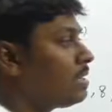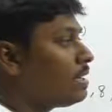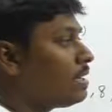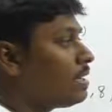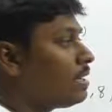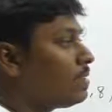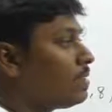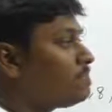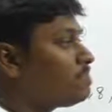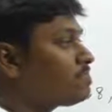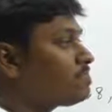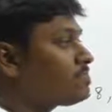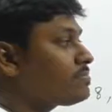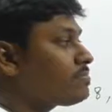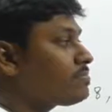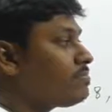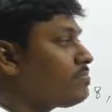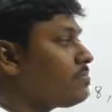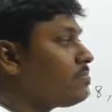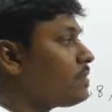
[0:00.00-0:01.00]

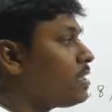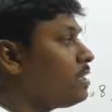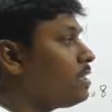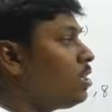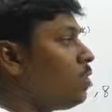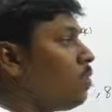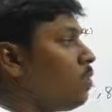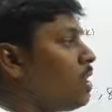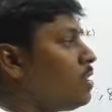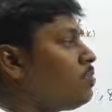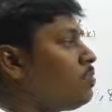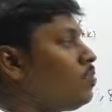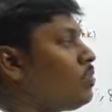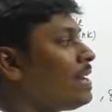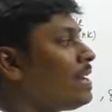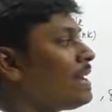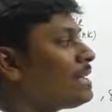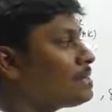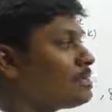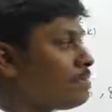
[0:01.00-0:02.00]
The one who
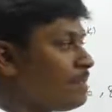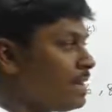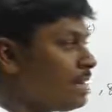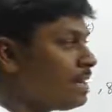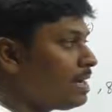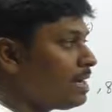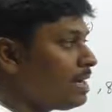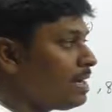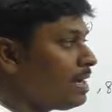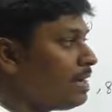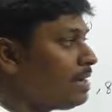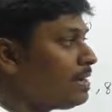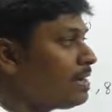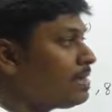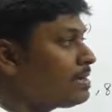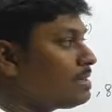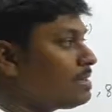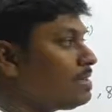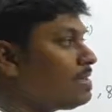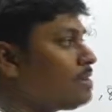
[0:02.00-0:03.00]
likes pink color
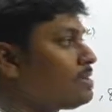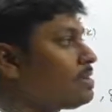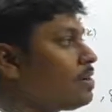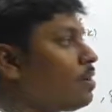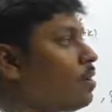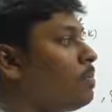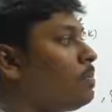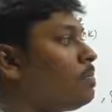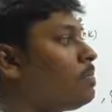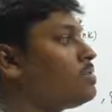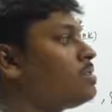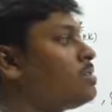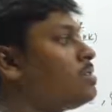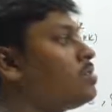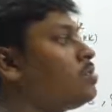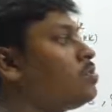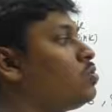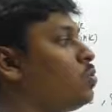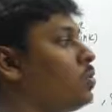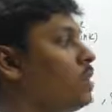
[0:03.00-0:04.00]
sits
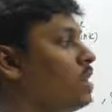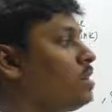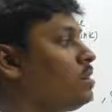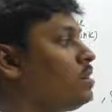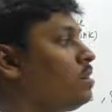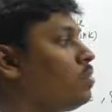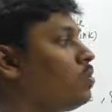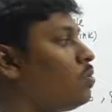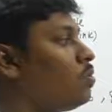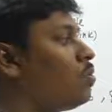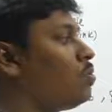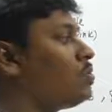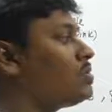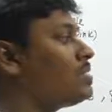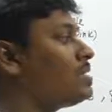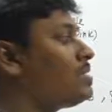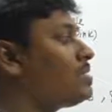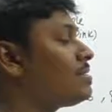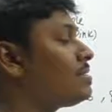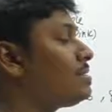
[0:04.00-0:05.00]
opposite to one who
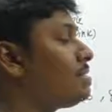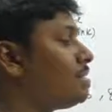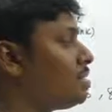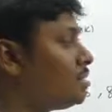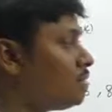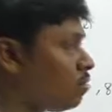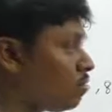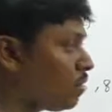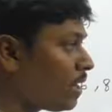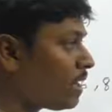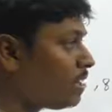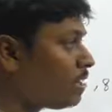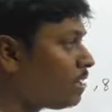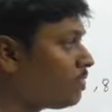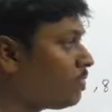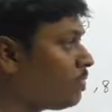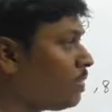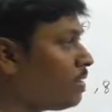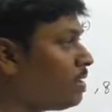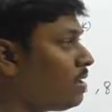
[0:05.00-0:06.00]
sits third to right
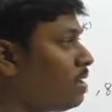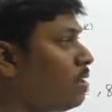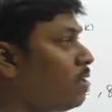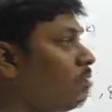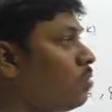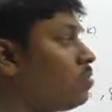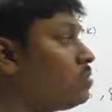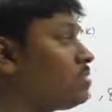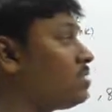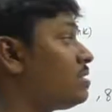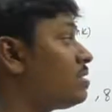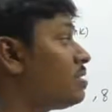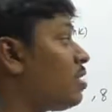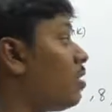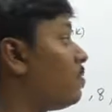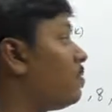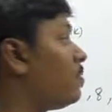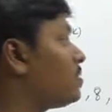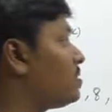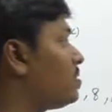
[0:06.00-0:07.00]
of one who sits
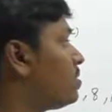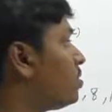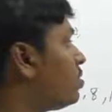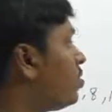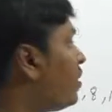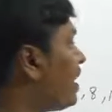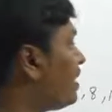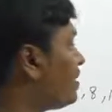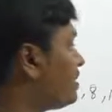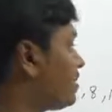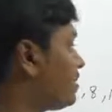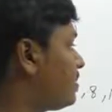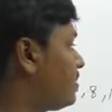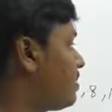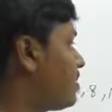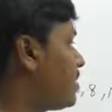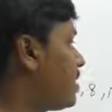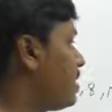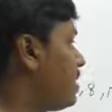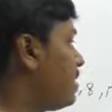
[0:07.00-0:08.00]
opposite to S.
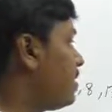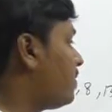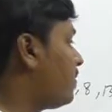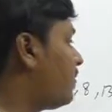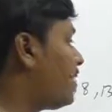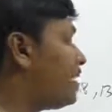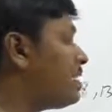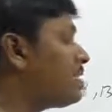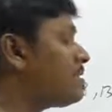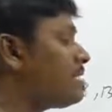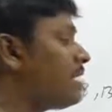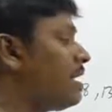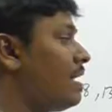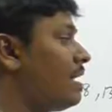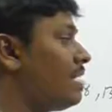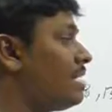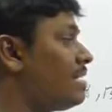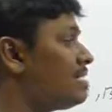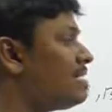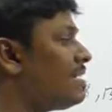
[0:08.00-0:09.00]
Friends,
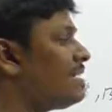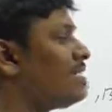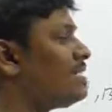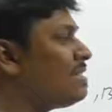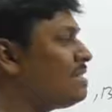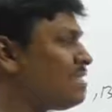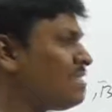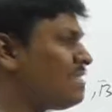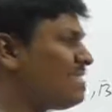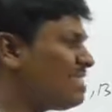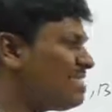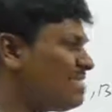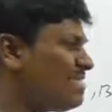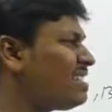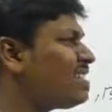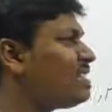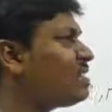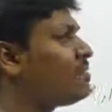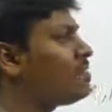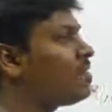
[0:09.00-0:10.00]

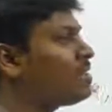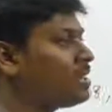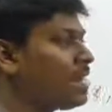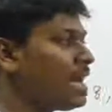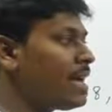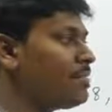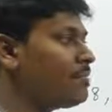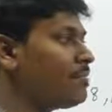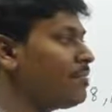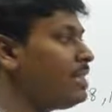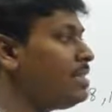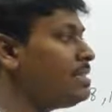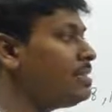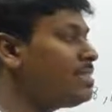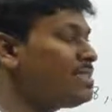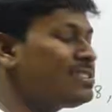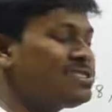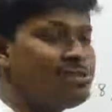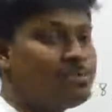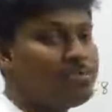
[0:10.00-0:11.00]
listen the word carefully.
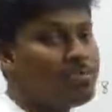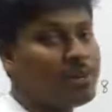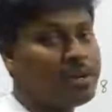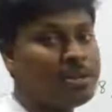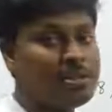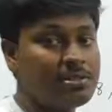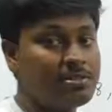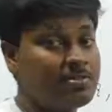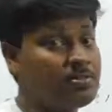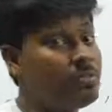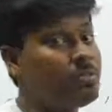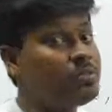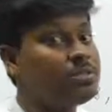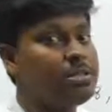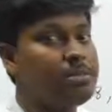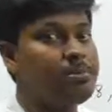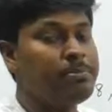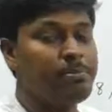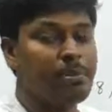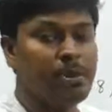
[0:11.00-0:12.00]
Sixth point is
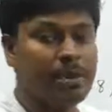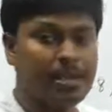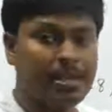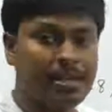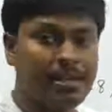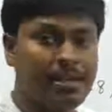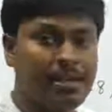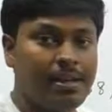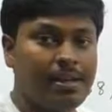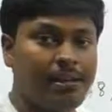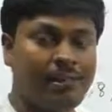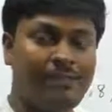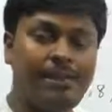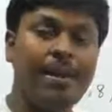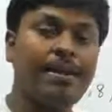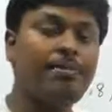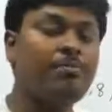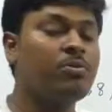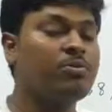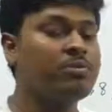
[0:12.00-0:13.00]
most important,
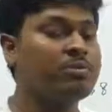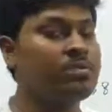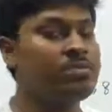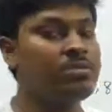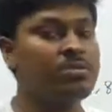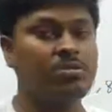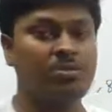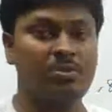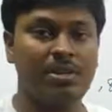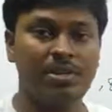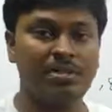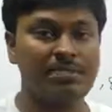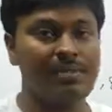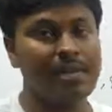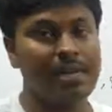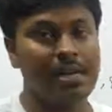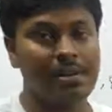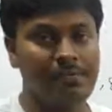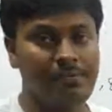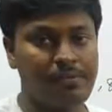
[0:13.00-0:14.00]
where most of the students will
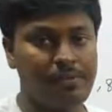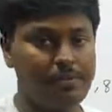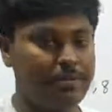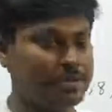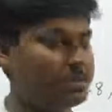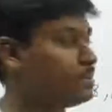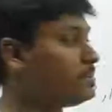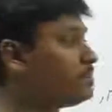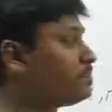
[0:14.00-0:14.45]
confuse.